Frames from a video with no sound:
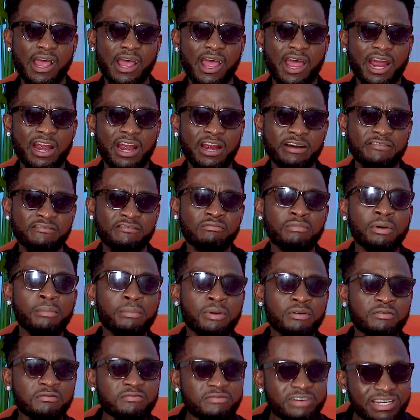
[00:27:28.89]
I
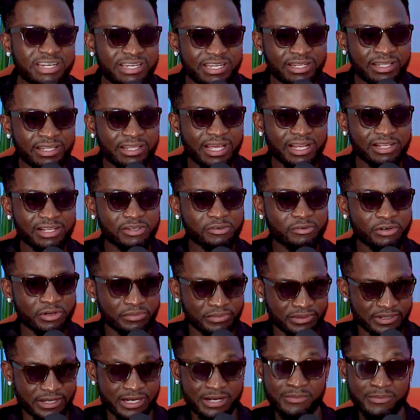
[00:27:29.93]
remember reading that
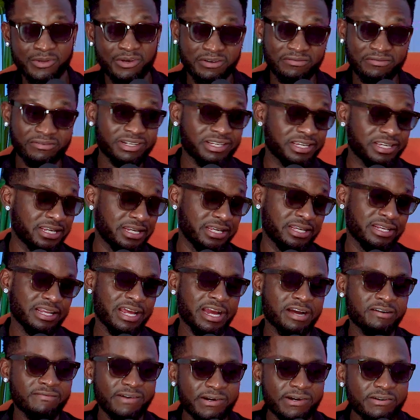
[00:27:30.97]
script, and I'm not even kidding.
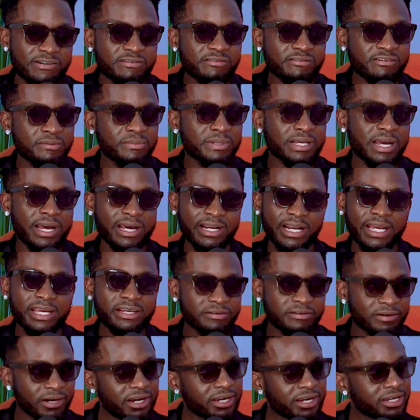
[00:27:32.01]
I read the script and I
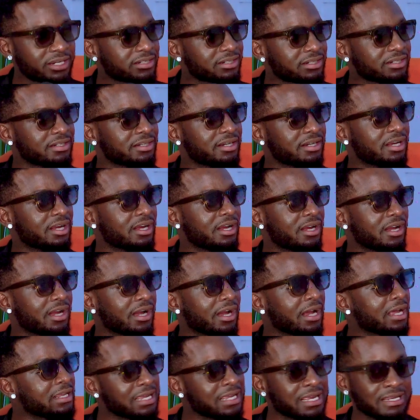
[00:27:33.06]
cried
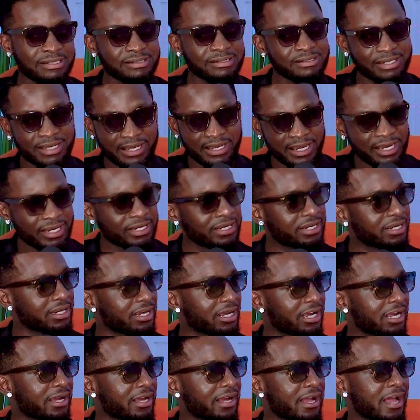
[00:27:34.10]
at the end.
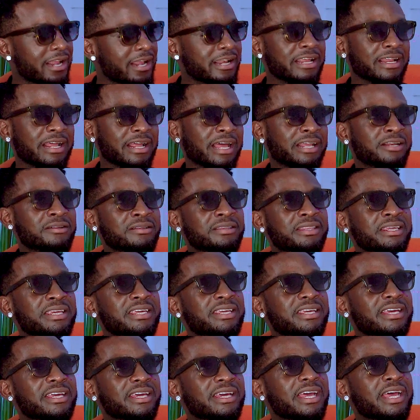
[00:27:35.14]
And I don't
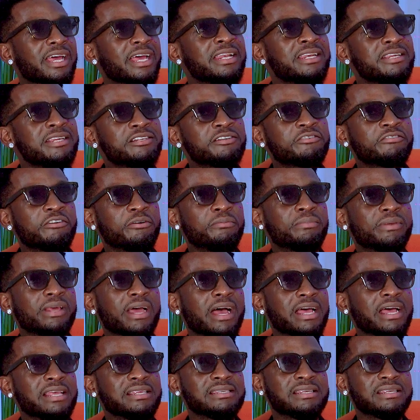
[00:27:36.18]
think any script
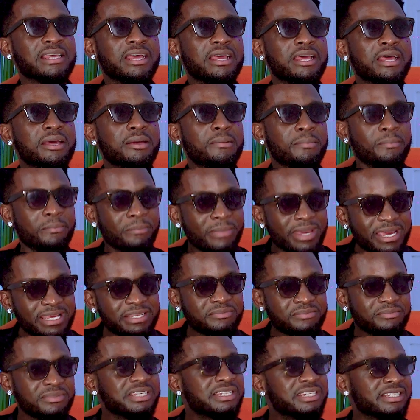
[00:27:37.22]
has made
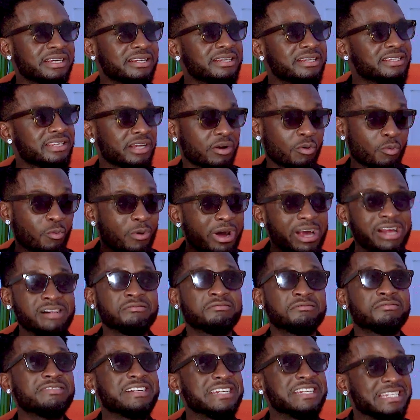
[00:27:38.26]
me shed a tear while
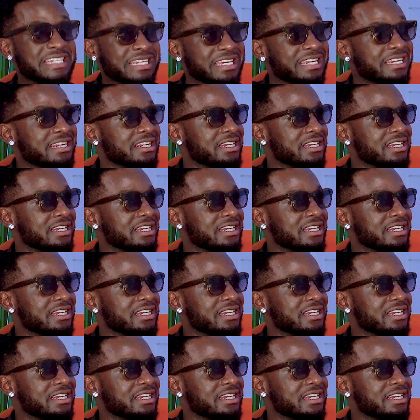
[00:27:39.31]
reading.